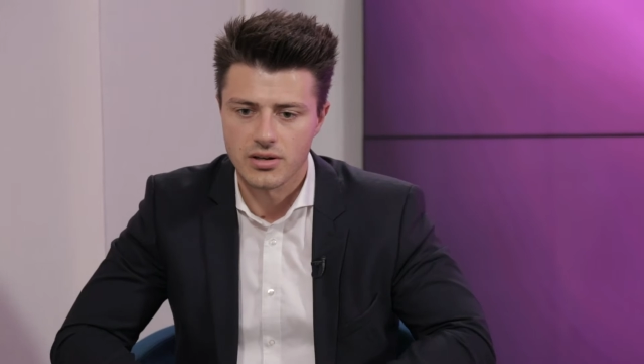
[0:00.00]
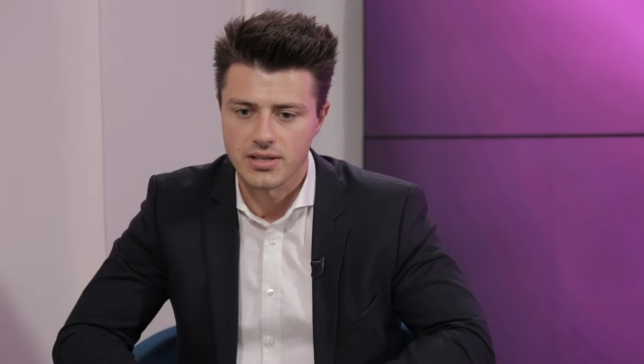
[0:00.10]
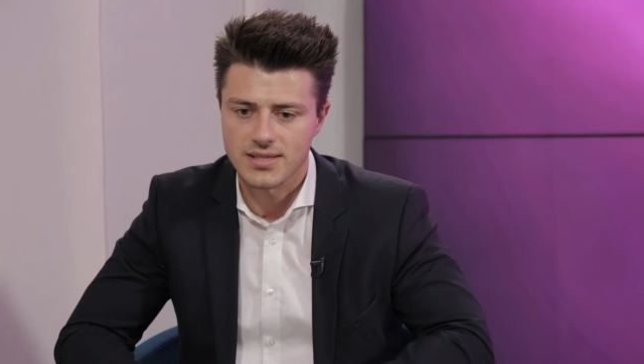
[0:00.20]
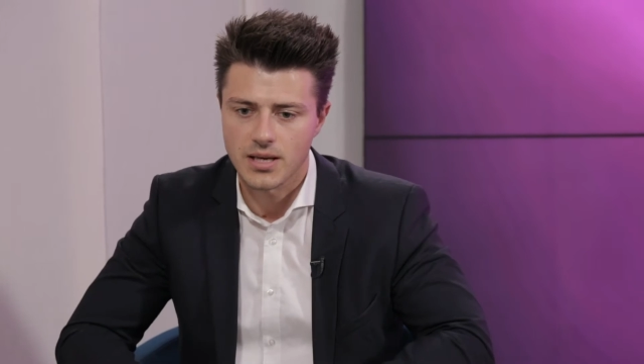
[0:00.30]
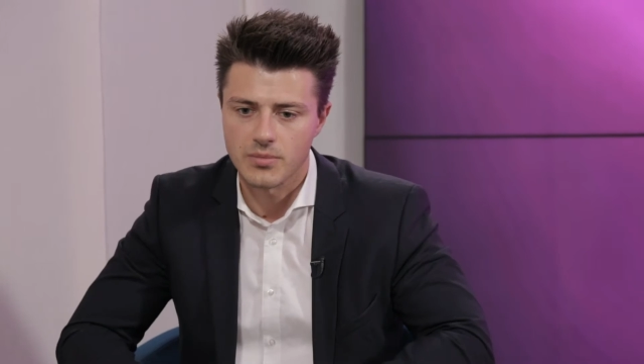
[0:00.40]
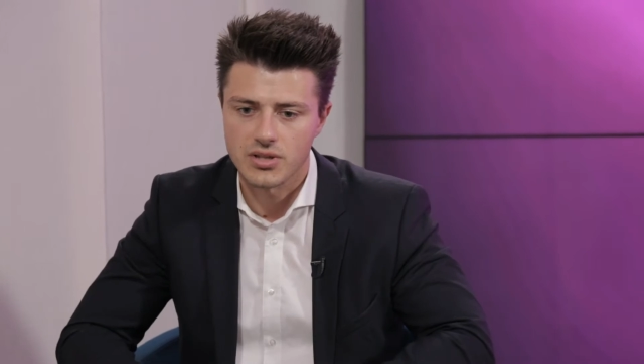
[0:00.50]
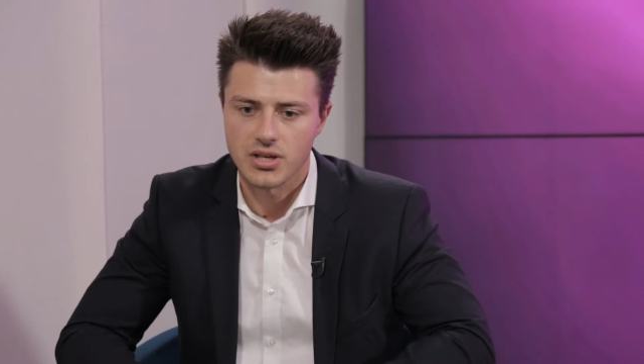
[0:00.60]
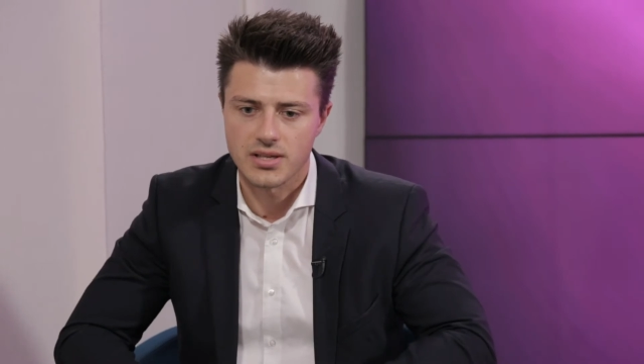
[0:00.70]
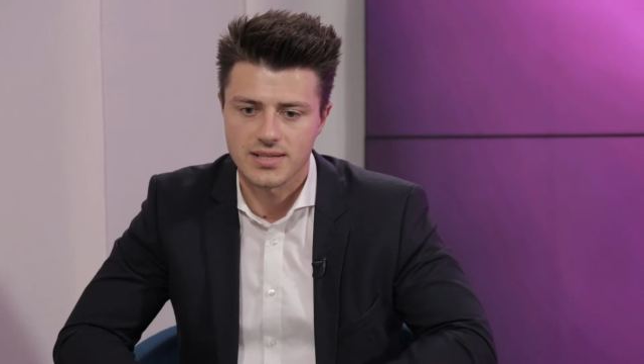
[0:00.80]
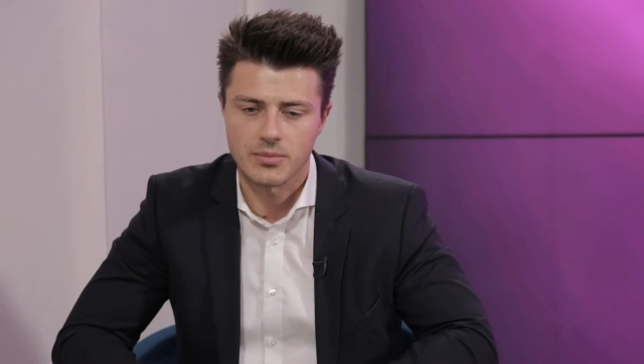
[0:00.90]
in
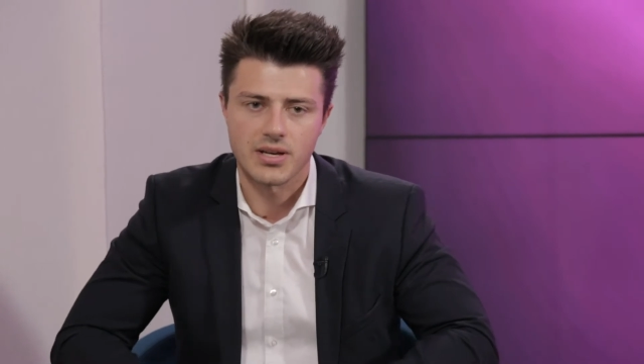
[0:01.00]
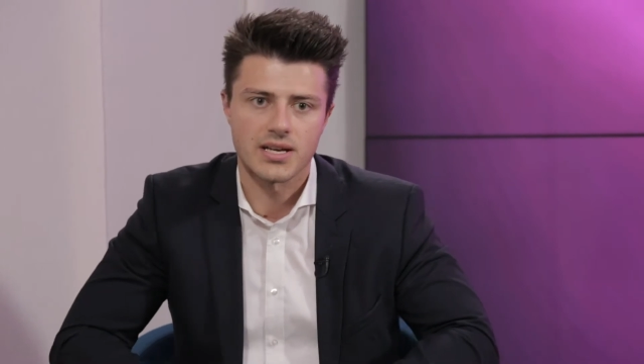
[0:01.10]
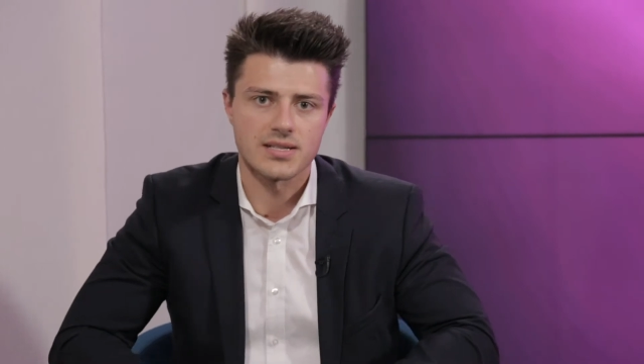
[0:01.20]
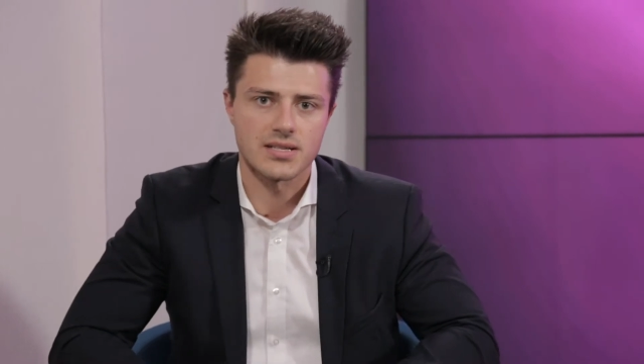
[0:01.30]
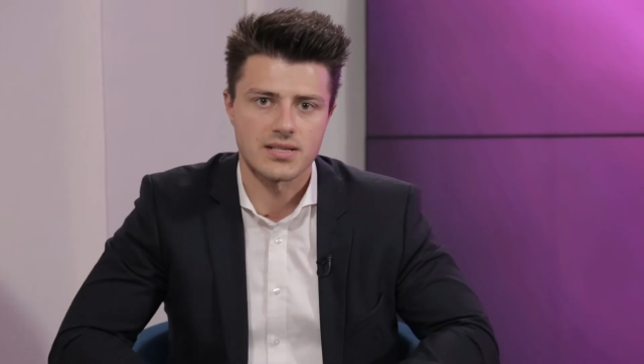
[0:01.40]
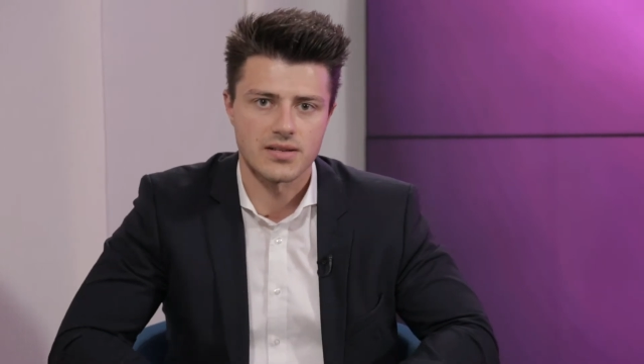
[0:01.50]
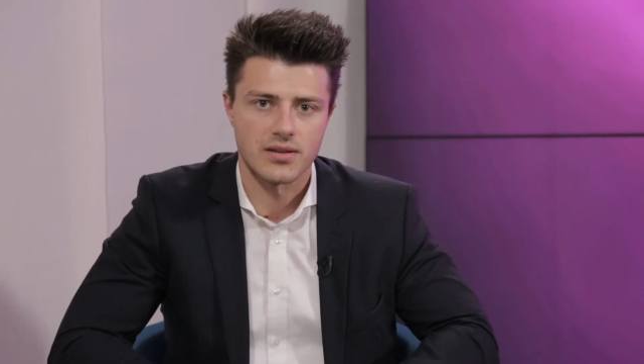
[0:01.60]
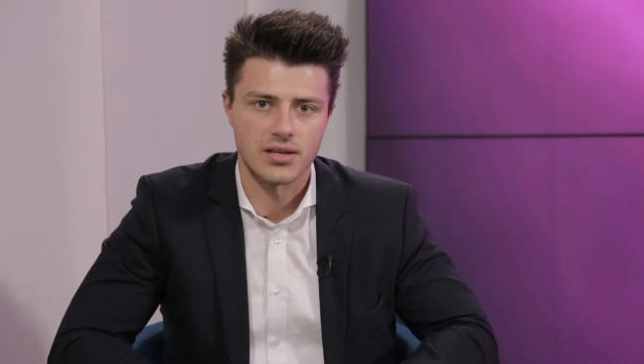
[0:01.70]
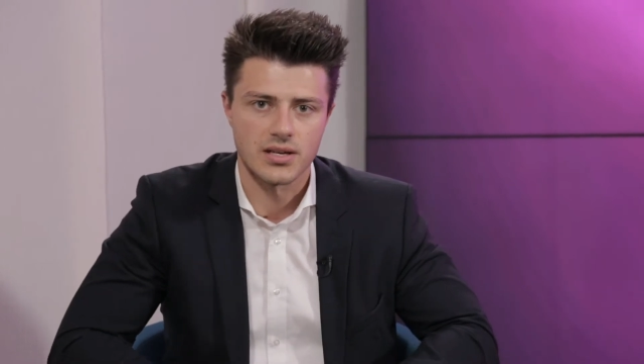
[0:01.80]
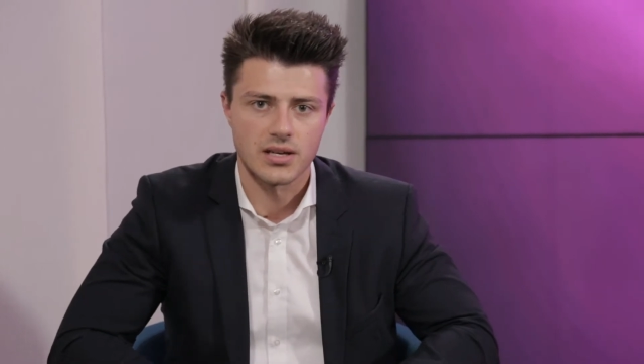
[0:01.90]
some cases
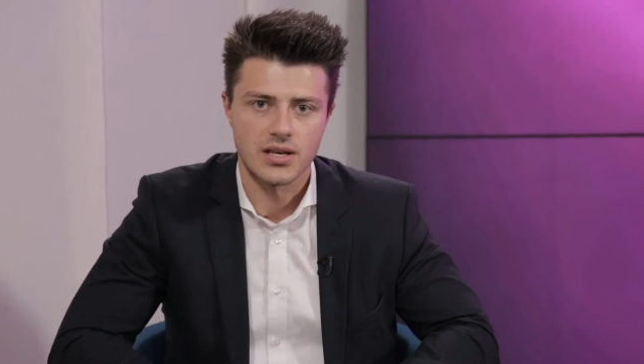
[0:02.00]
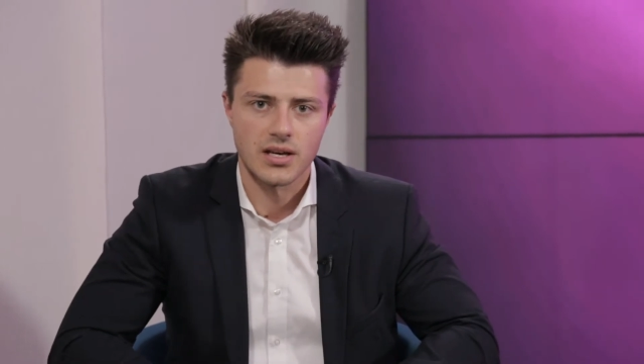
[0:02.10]
the